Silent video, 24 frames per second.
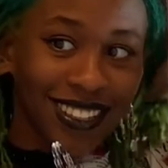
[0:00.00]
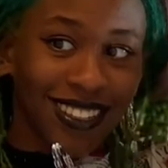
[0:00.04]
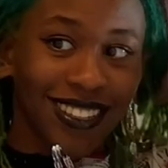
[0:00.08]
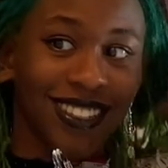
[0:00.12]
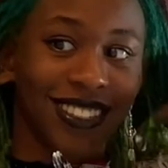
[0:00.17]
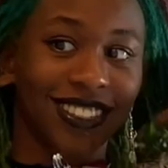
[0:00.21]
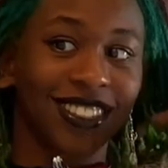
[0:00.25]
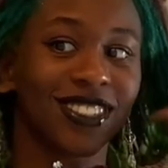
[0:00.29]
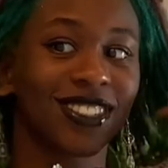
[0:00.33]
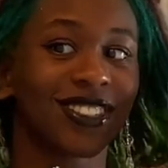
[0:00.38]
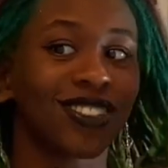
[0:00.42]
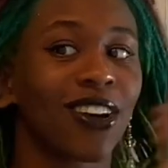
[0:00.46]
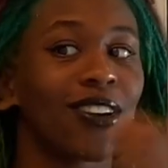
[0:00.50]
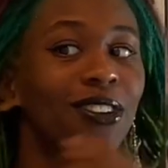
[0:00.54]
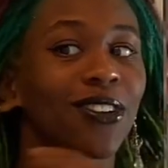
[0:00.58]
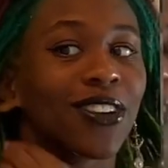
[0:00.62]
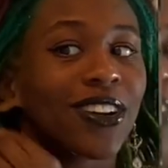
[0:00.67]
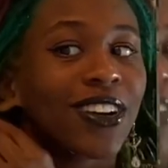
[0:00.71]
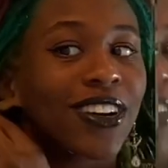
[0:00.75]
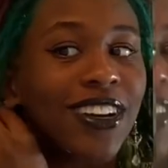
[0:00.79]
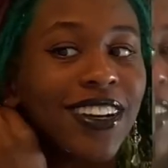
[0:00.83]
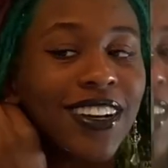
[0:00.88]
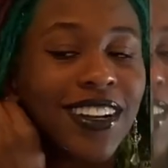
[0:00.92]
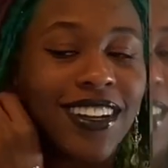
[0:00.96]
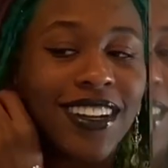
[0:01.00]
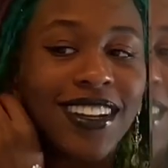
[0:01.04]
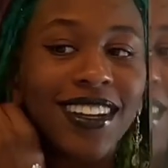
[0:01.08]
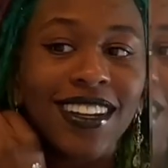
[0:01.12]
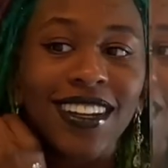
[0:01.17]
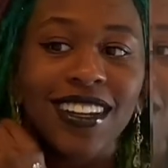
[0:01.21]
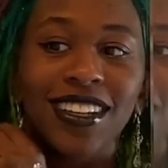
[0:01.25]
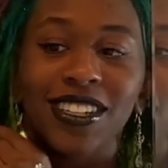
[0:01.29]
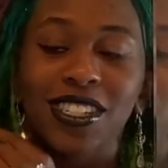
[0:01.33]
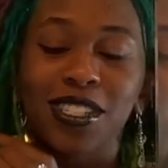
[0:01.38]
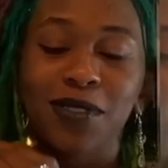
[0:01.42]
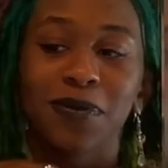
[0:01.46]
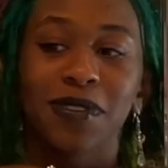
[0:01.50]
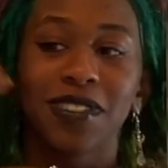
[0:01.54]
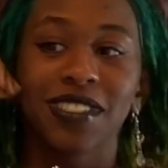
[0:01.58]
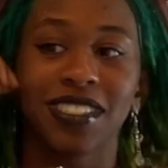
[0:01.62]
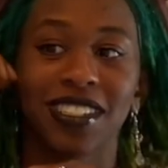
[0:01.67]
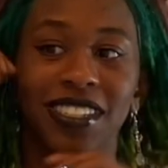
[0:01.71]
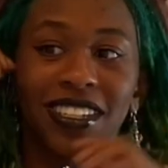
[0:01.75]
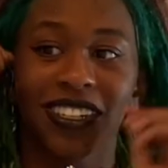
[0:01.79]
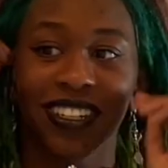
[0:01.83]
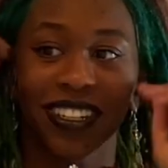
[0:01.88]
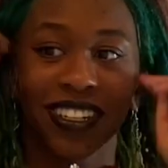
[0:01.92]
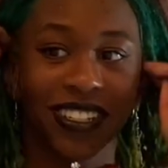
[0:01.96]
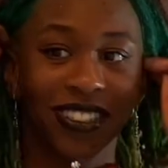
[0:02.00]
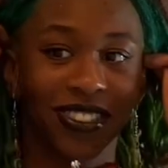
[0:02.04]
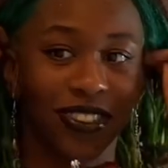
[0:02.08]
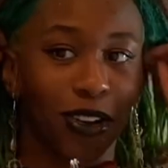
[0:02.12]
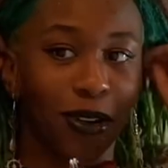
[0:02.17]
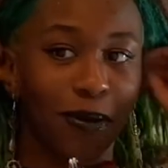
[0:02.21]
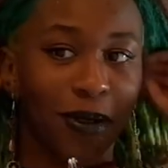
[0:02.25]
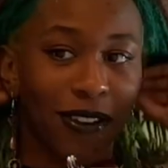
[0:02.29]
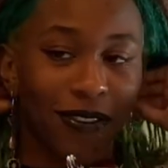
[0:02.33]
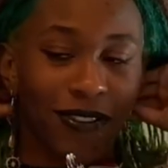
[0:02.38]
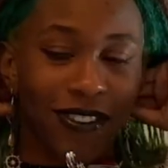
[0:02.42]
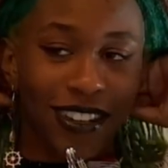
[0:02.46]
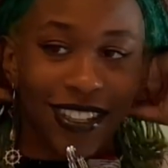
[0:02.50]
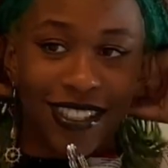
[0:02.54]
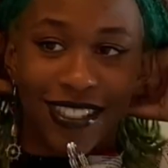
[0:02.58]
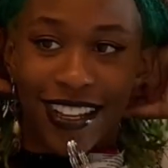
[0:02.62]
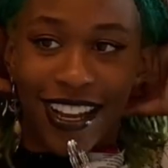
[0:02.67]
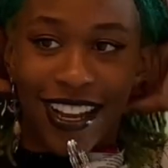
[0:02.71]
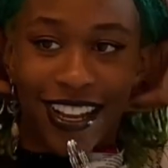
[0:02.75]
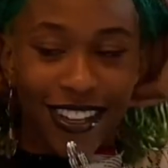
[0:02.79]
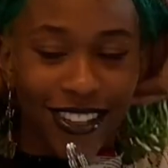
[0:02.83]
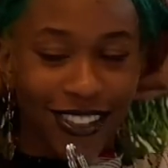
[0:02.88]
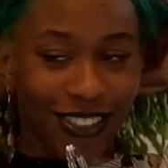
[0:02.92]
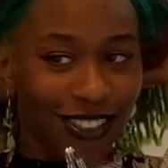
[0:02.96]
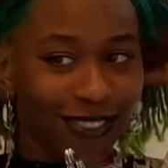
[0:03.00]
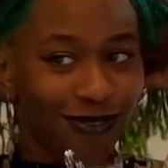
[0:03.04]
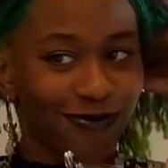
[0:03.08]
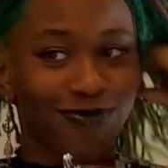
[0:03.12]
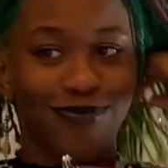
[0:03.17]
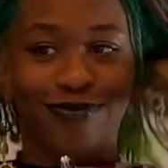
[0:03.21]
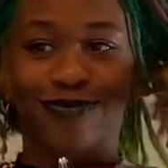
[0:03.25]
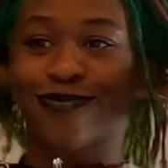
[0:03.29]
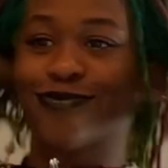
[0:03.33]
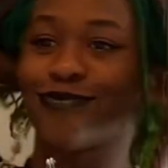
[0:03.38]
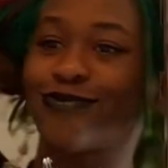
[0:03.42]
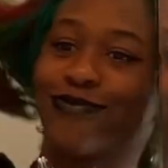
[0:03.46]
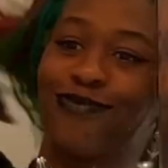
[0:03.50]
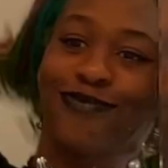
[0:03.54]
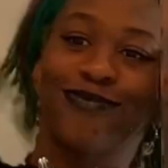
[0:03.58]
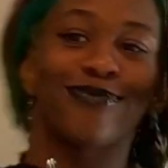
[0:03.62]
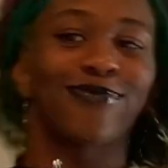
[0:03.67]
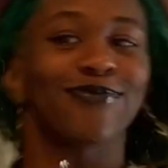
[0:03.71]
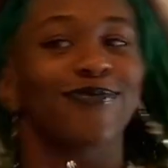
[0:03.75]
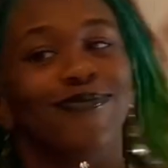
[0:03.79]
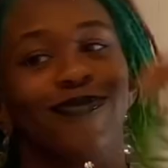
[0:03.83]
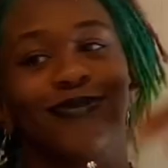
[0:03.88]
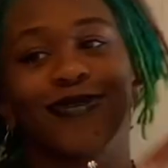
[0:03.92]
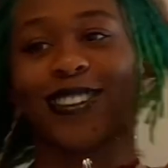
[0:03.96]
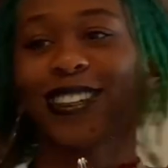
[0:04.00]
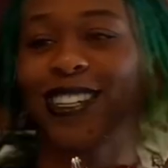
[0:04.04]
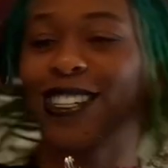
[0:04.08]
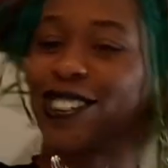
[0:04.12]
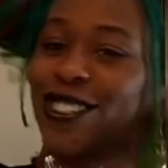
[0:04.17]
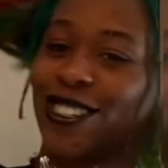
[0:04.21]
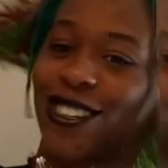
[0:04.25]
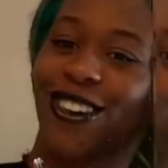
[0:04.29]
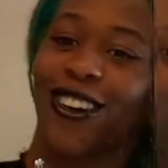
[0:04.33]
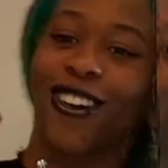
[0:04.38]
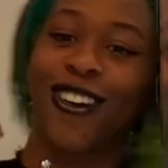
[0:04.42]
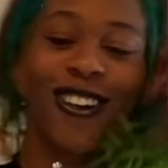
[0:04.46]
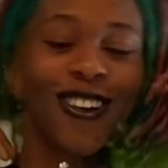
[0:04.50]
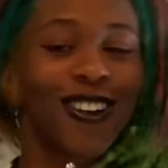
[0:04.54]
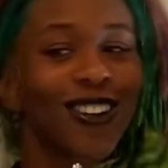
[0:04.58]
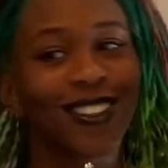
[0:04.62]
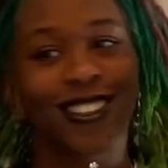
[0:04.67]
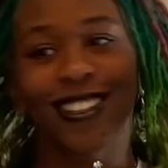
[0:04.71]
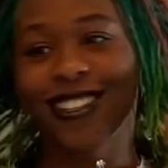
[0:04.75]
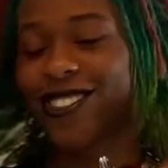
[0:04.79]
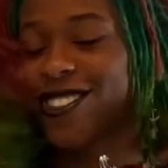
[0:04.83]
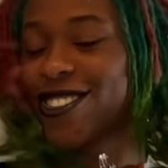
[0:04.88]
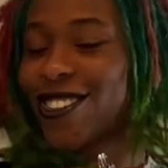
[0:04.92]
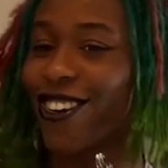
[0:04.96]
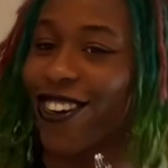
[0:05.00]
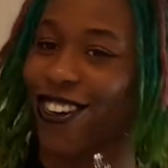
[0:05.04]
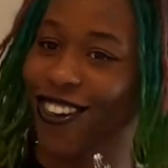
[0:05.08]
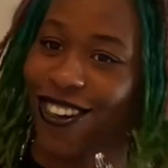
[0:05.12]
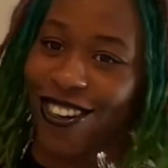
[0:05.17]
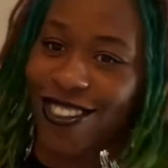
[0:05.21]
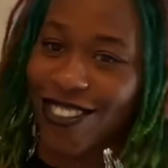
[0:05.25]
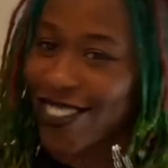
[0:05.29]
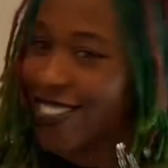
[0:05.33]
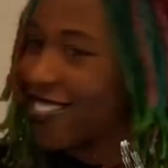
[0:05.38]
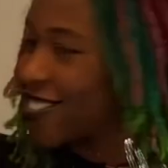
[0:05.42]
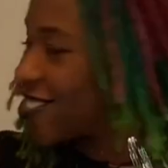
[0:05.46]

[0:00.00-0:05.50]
So good. Just been sending it to all my friends, like, look at your girl, let your girl, look